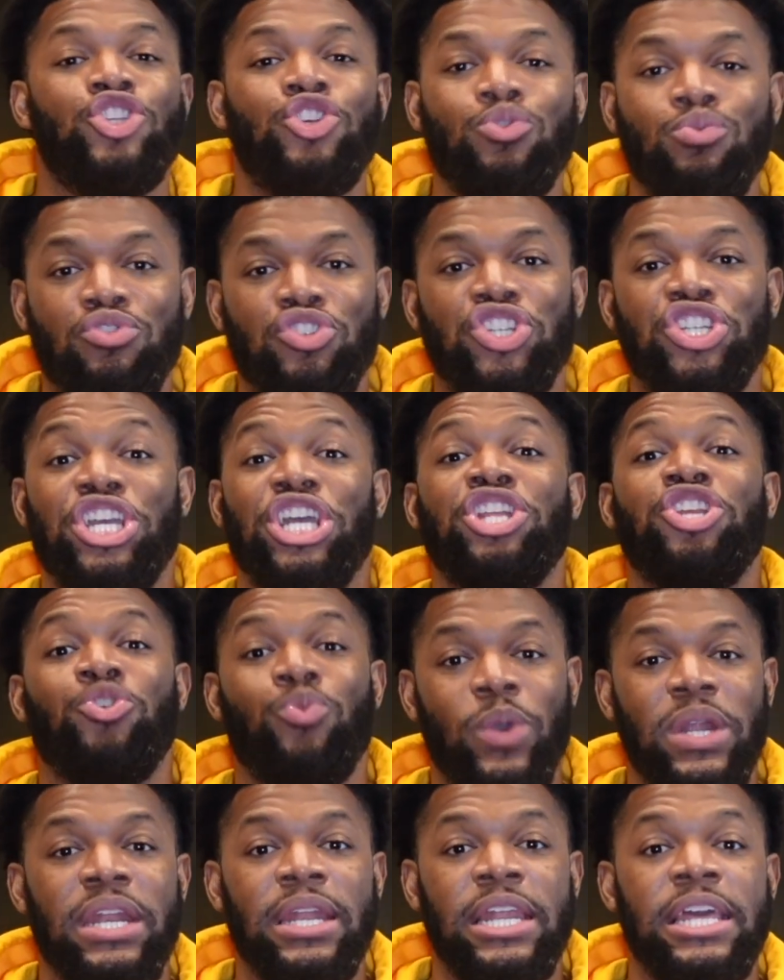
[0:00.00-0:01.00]
to
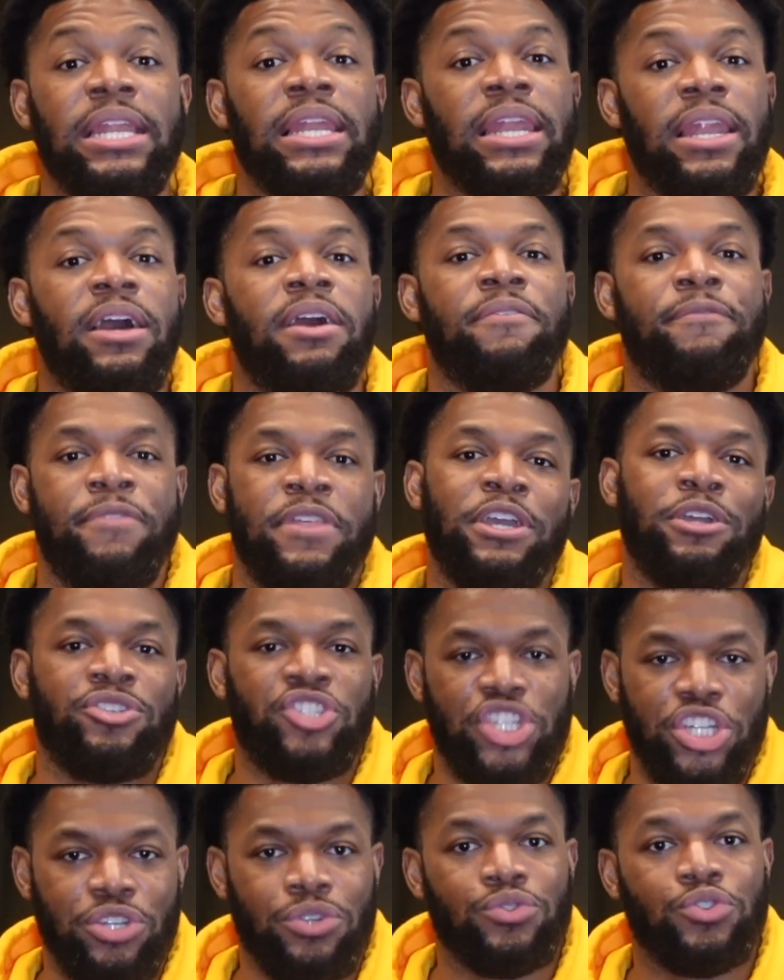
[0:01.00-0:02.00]
genuinely love their
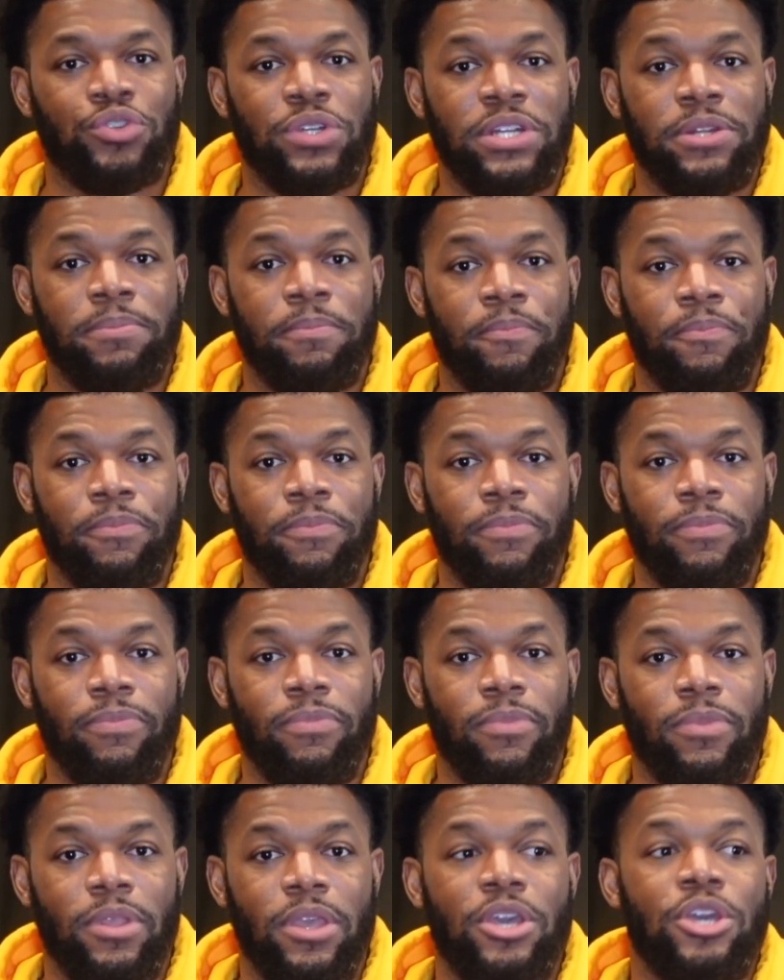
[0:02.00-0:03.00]
children?
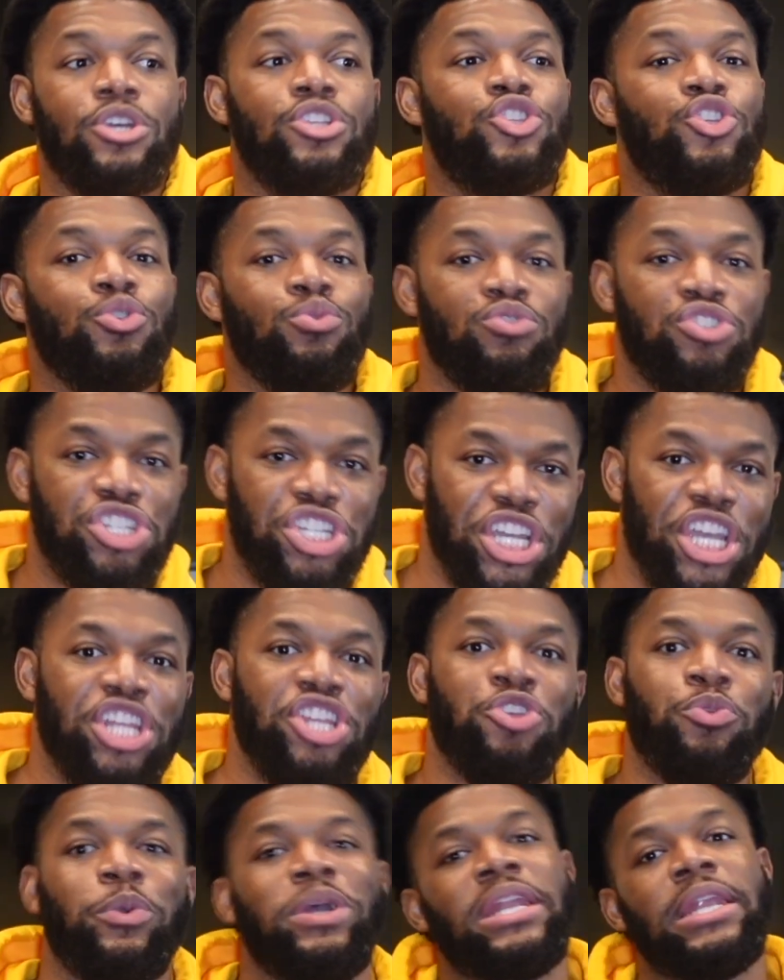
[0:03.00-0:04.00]
To
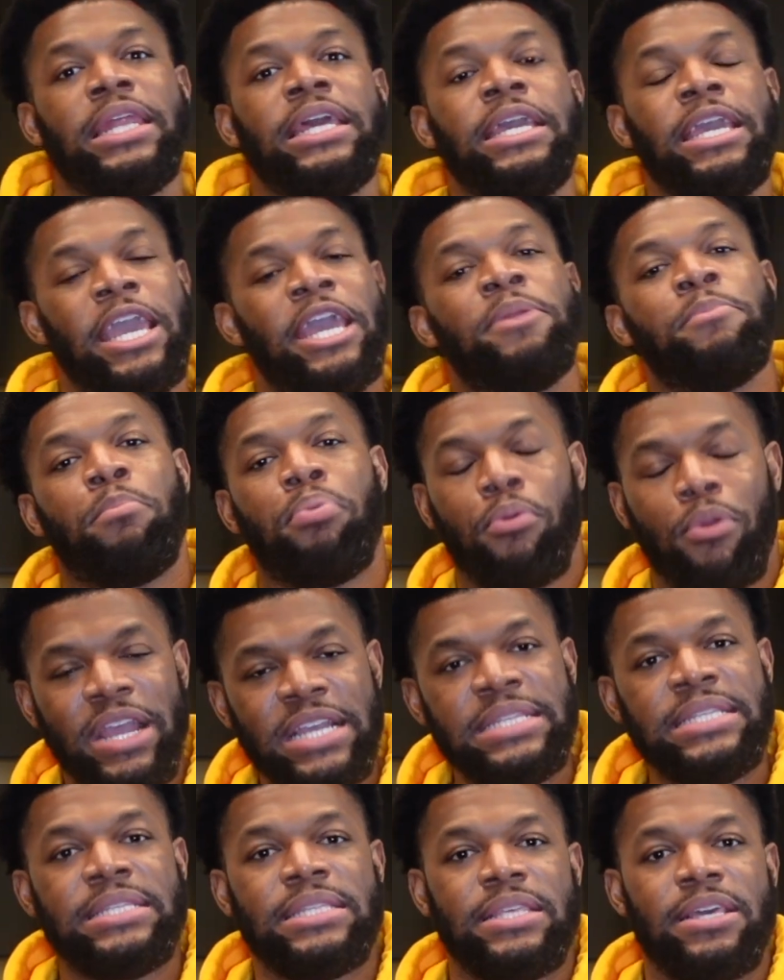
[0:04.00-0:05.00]
genuinely
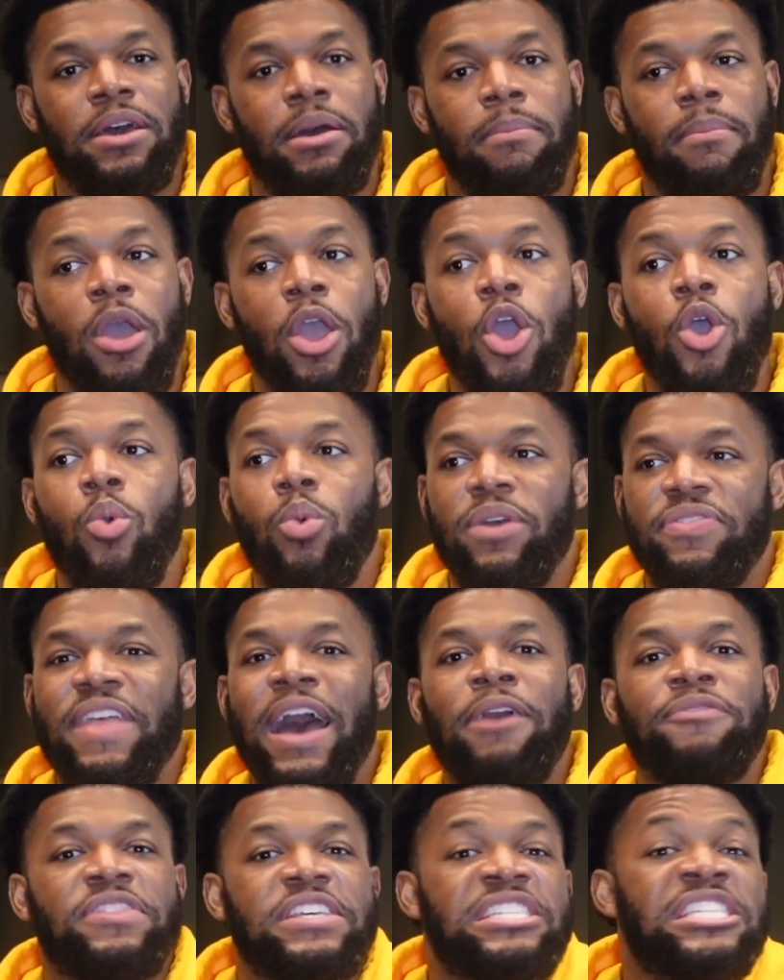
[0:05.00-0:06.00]
embrace them
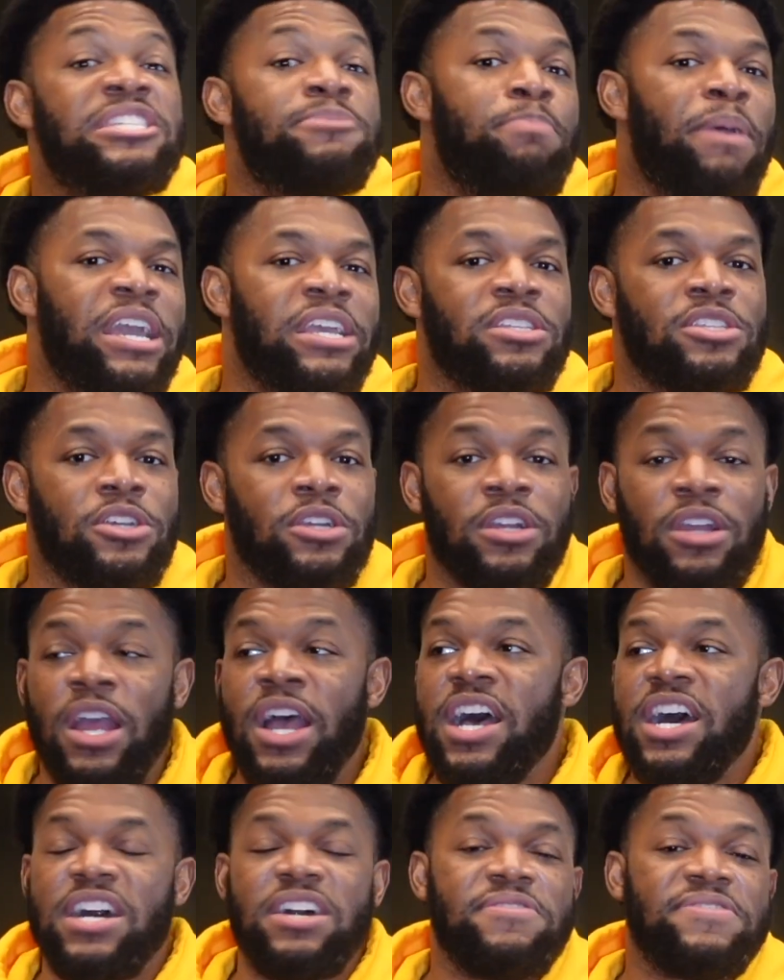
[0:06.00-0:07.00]
without the specter
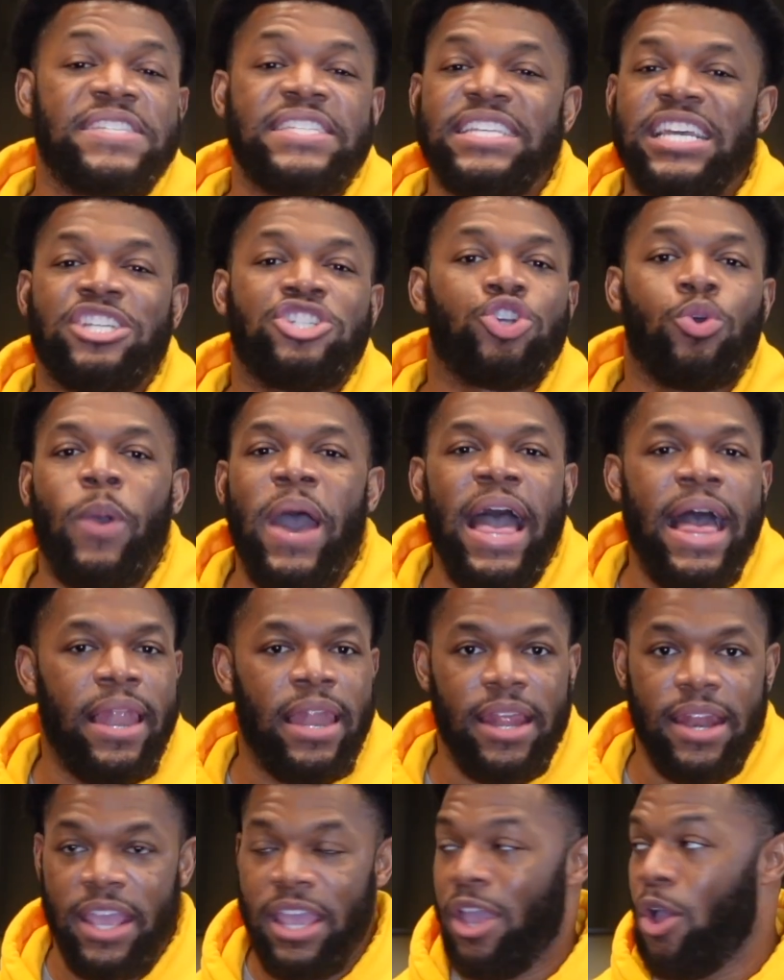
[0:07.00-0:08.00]
of
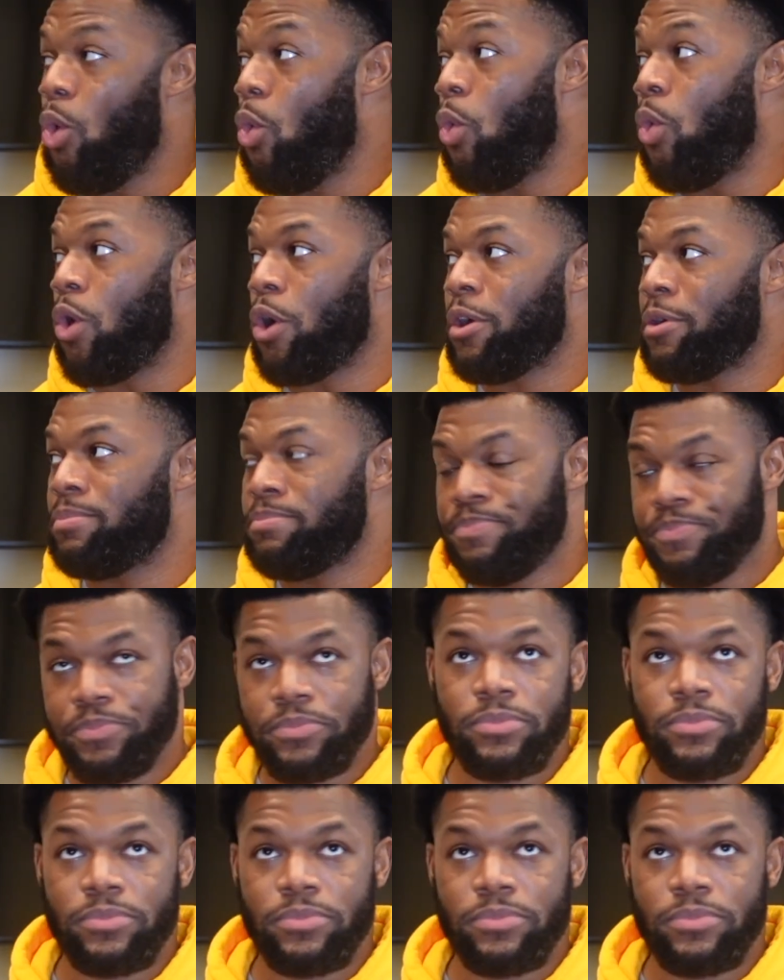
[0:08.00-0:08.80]
sexuality or